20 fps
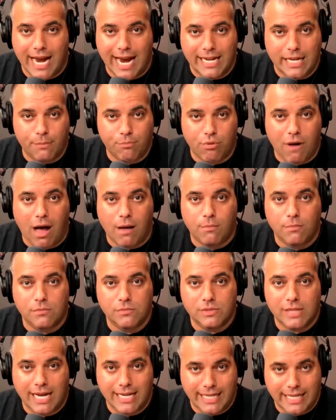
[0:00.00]
Any
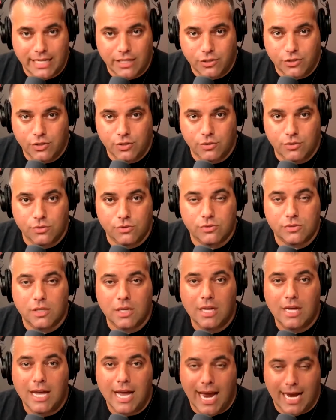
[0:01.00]
problems, any issues,
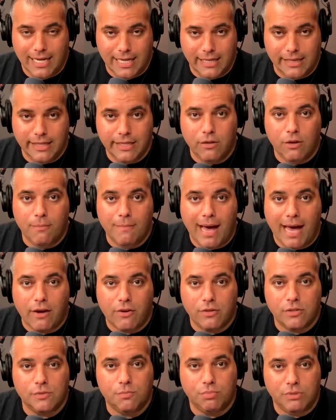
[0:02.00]
any legal
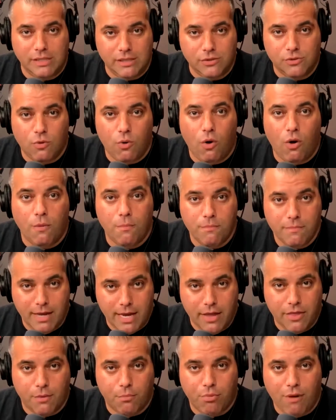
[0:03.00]
matters, please call
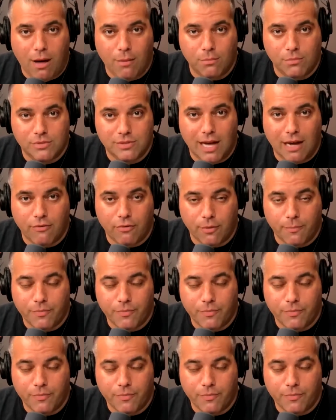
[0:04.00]
me, the Problem Solver.